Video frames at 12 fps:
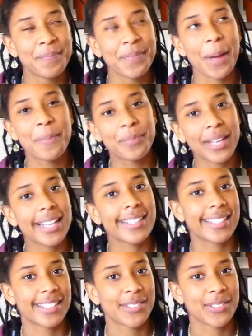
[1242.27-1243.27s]
a bit
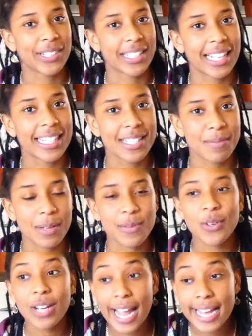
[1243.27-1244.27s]
disorganised sometimes,
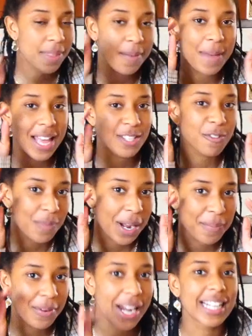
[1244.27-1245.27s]
or like the mess of my
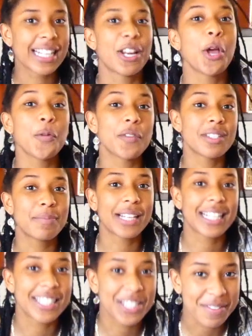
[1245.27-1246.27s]
brain can overspill
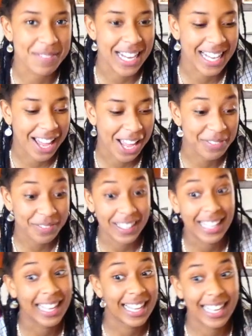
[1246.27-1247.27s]
into my life
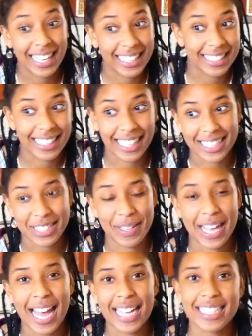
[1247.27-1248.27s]
and then it's a bit
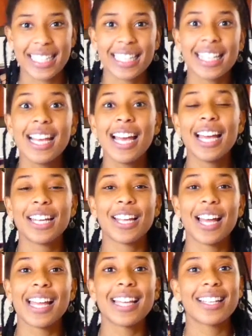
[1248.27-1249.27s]
hectic.
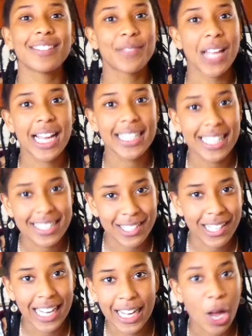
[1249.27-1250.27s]
Like I tend
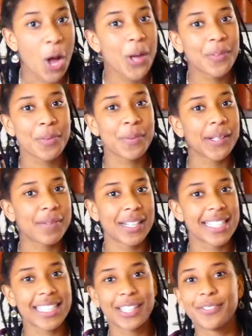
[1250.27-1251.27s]
to like overbook
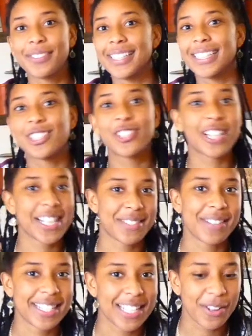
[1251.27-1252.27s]
myself and then stress
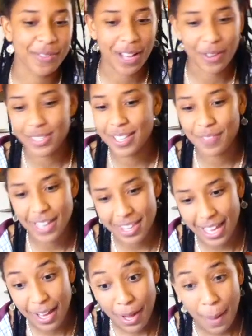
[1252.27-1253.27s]
myself out or something like
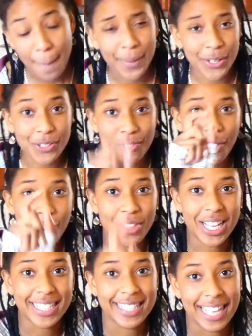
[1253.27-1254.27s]
that, but not
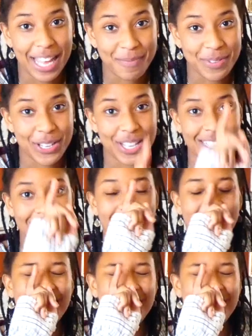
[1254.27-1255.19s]
this year because I